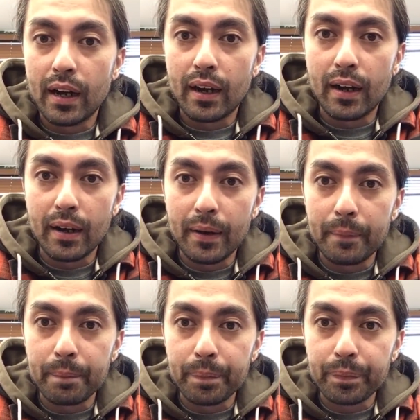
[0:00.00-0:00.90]

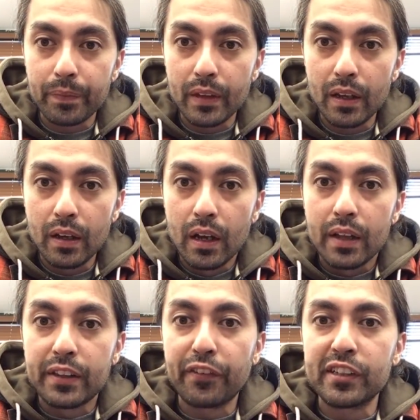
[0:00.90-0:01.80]
Um,
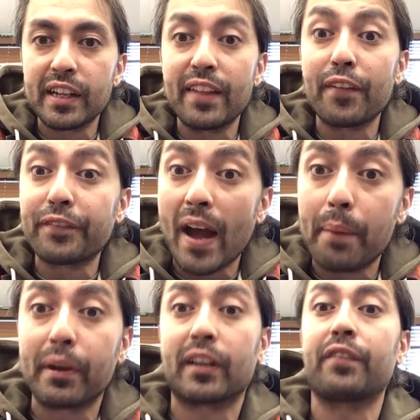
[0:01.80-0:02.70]
Difference in the
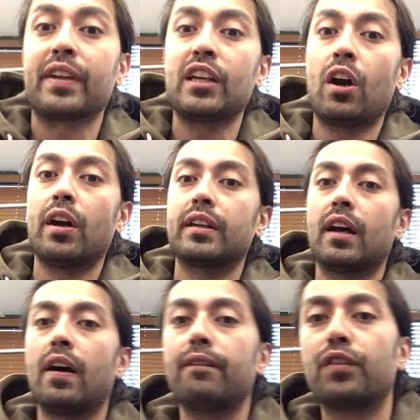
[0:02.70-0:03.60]
fabric of E
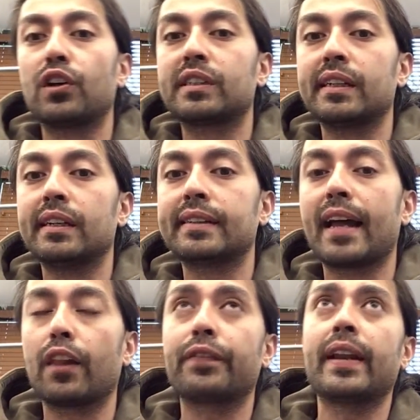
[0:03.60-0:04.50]
Honda versus
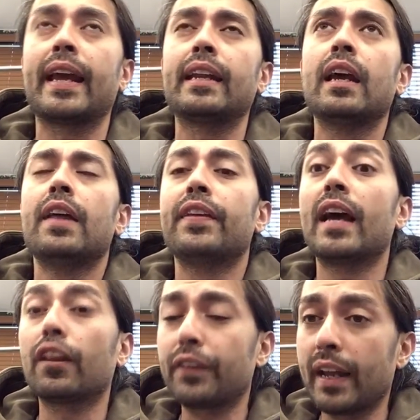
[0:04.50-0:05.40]
Elephant 8. The
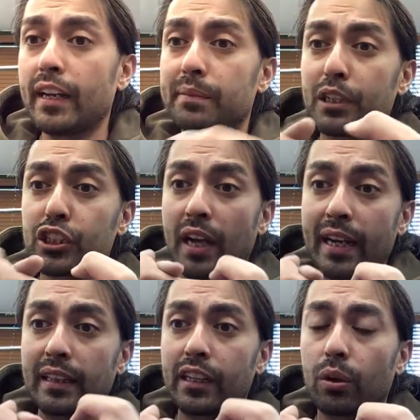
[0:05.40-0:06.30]
Elephant 8 is much
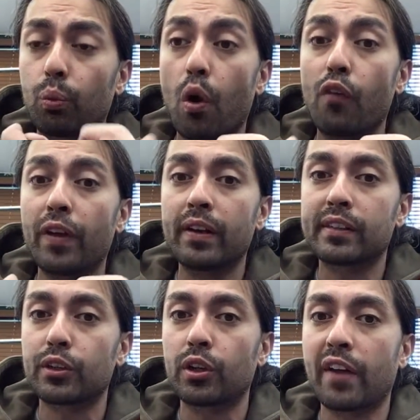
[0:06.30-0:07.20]
tightlier woven,
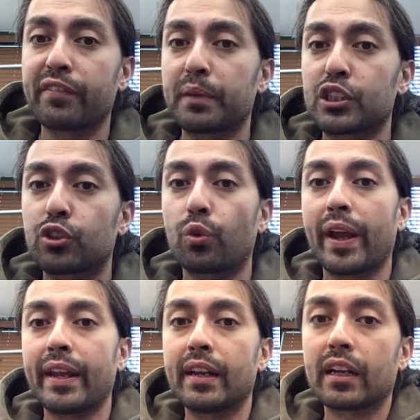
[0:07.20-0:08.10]
so you don't have as much
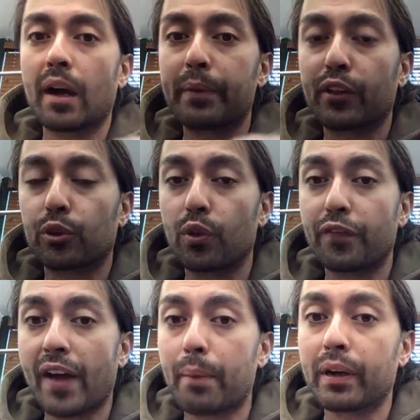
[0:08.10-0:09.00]
grain coming through the
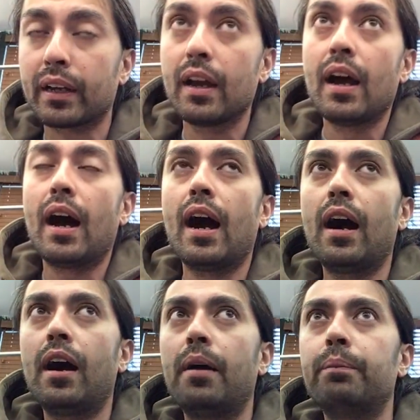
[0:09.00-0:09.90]
fabric.
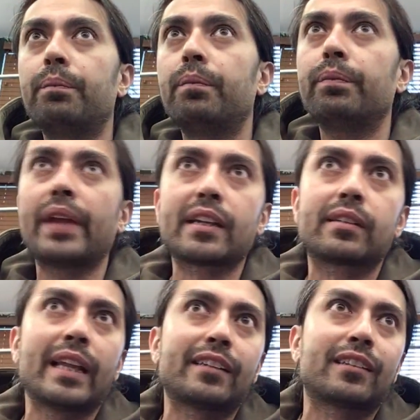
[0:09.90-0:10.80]
Um, that's
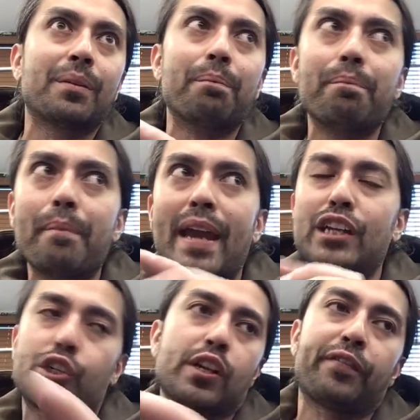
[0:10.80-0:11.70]
that's the
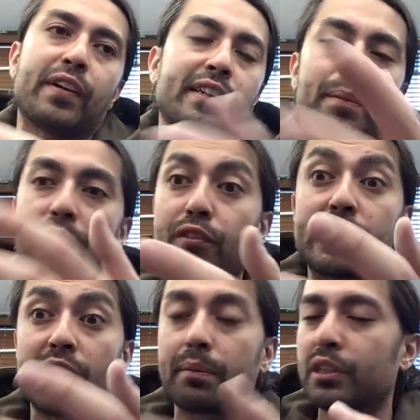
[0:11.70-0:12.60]
major difference. I mean, if you
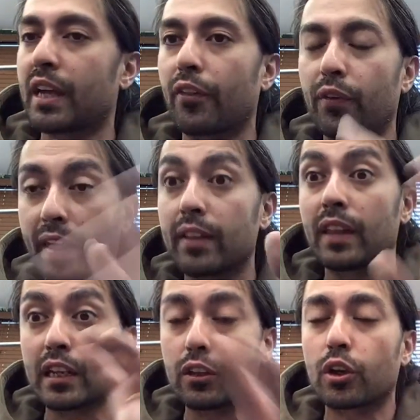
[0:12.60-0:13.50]
see them together, they,
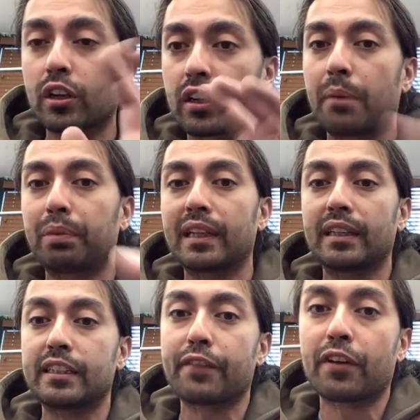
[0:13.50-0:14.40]
they look
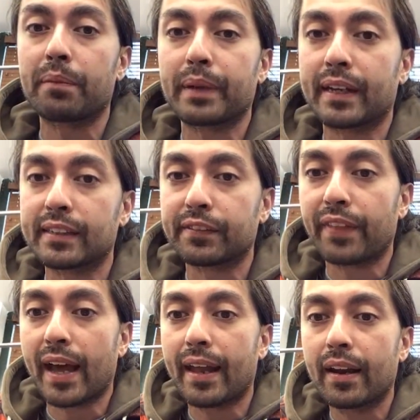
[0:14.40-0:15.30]
completely different because of
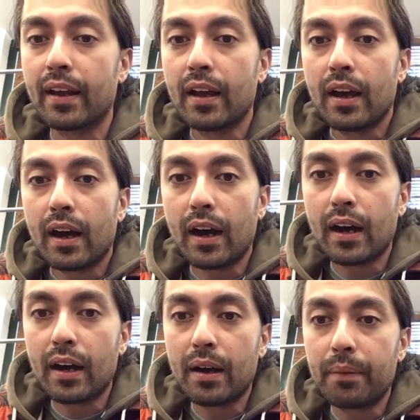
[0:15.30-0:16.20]
that.
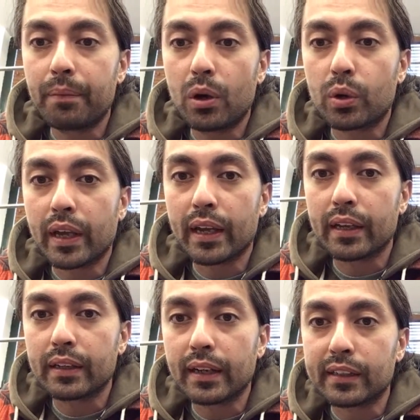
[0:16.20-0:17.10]
Um, okay,
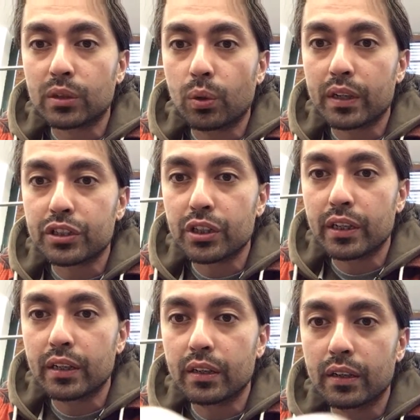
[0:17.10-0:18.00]
next
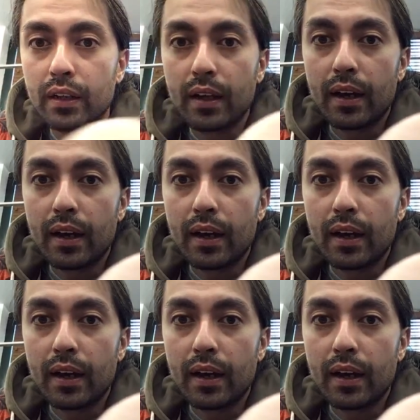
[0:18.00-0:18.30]
question.